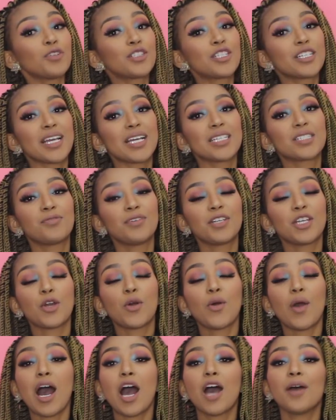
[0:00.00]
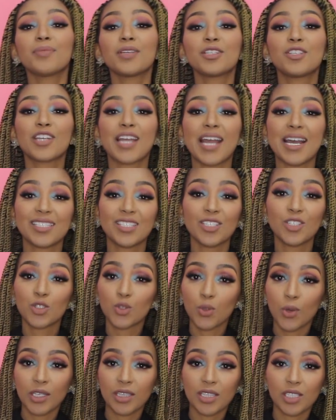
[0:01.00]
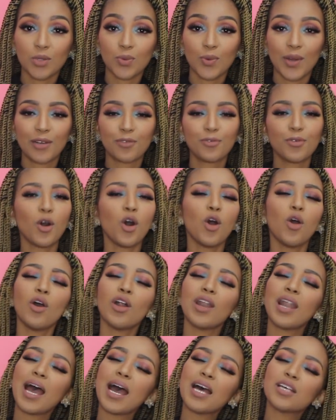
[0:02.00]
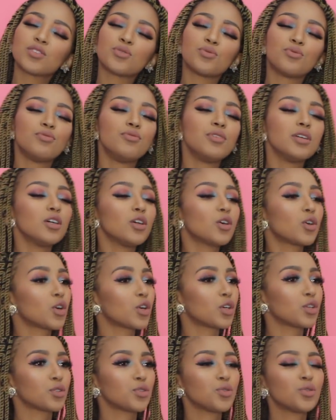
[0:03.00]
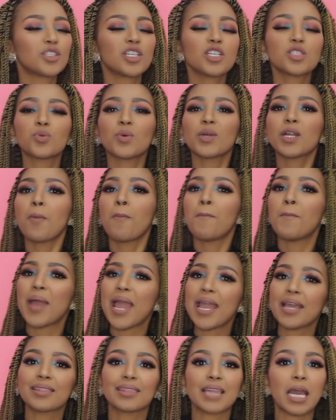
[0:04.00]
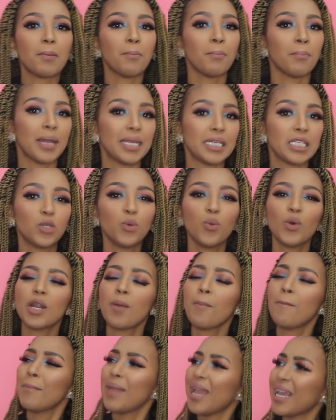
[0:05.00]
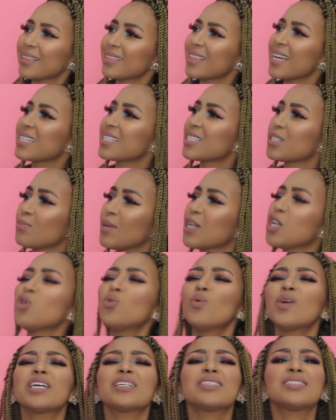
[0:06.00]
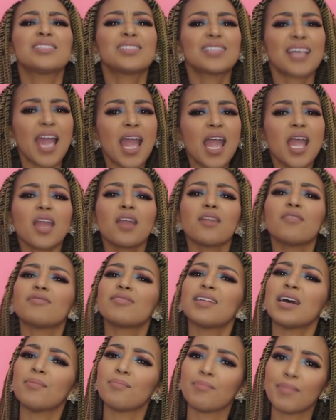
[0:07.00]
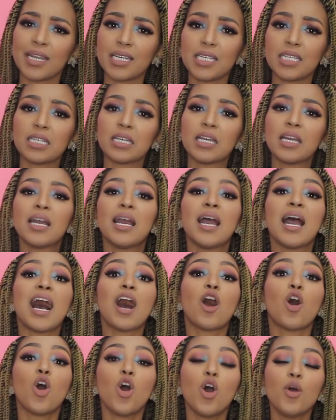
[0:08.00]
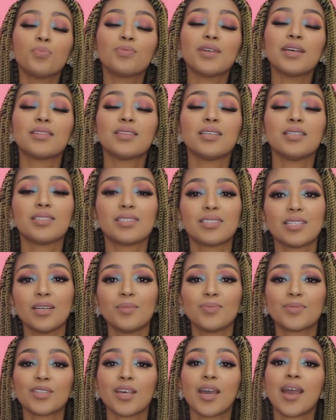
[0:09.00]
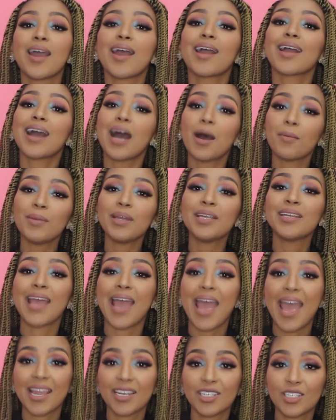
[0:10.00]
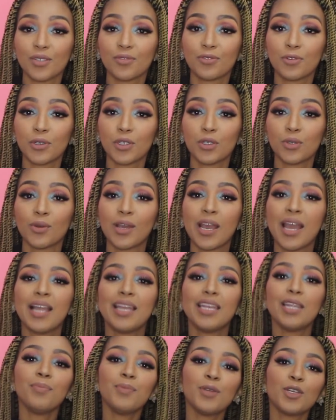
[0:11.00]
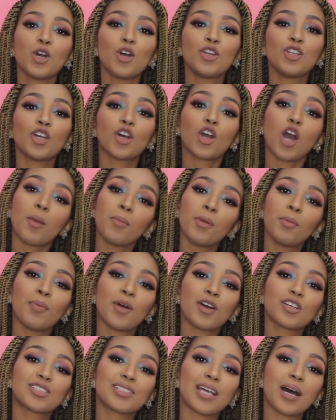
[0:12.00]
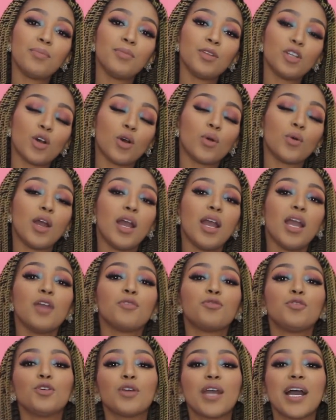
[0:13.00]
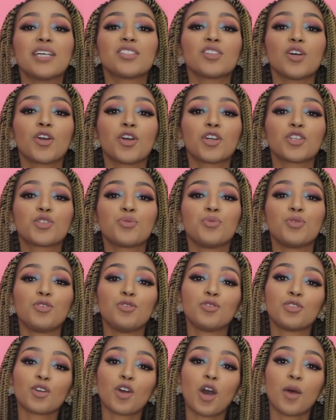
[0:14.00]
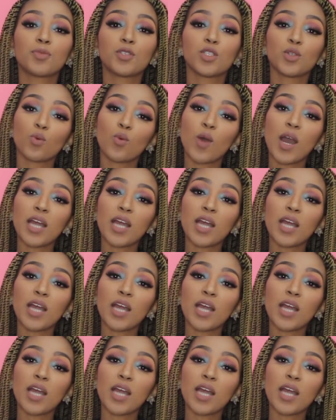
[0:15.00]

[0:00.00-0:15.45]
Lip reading: for today's video. I hope that you guys enjoyed this one. For all us real girls who just want to bank that money, who want to make that money, who want to save that money, I hope that these tips come in handy for you. Let me know in the comment box down below if you guys are going to be using option